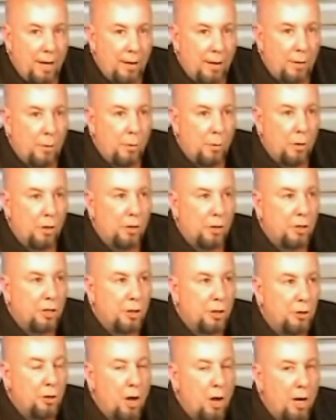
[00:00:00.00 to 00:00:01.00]
We're
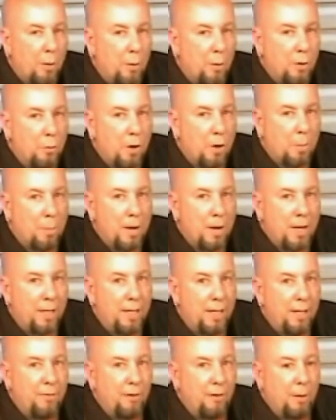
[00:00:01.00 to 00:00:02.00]
still talking with Rick
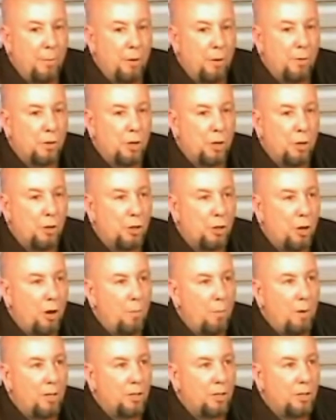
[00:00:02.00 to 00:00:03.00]
Pinkney from Nova Scotia
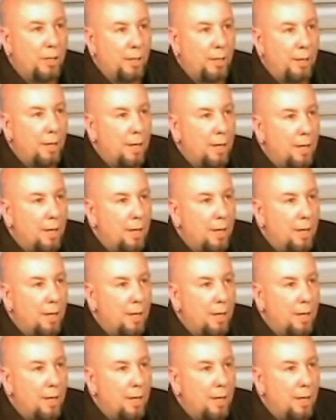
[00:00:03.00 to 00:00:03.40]
Arm Wrestling,